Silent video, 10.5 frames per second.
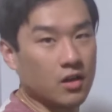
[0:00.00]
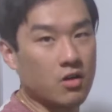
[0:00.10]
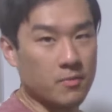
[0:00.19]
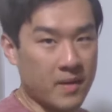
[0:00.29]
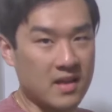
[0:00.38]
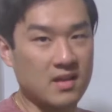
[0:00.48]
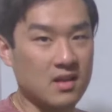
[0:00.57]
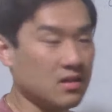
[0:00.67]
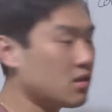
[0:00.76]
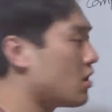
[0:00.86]
called the
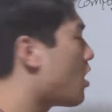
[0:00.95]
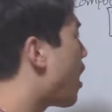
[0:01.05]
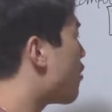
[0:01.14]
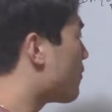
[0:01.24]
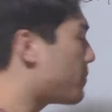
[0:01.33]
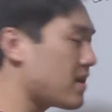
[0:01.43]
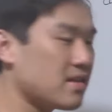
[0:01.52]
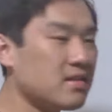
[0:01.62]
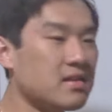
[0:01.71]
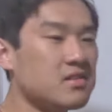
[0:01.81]
pinyin. What
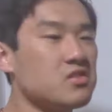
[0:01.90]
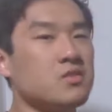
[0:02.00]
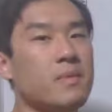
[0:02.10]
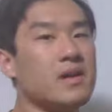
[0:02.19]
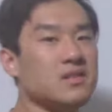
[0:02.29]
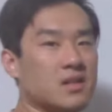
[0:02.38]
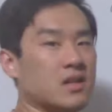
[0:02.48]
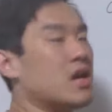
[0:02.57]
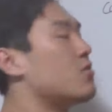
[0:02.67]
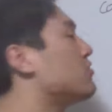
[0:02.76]
pinyin is basically every